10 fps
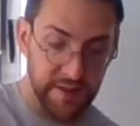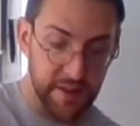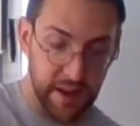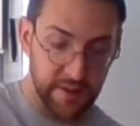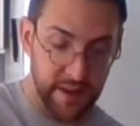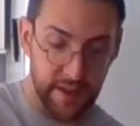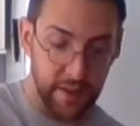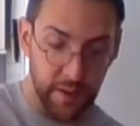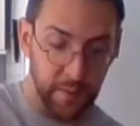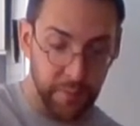So now it's got
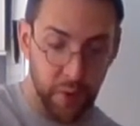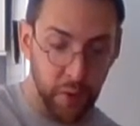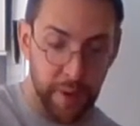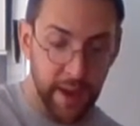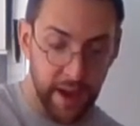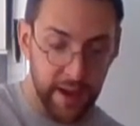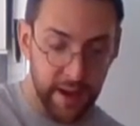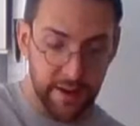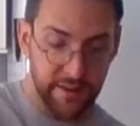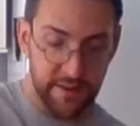the
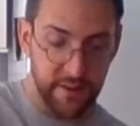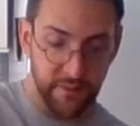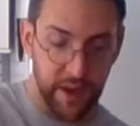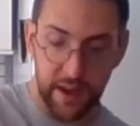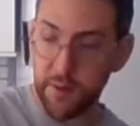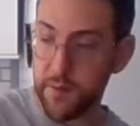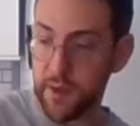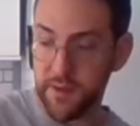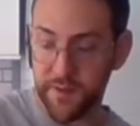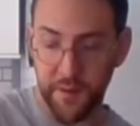probiotics, the
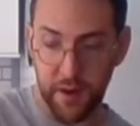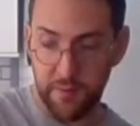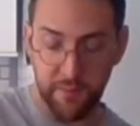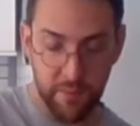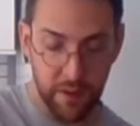vitamins from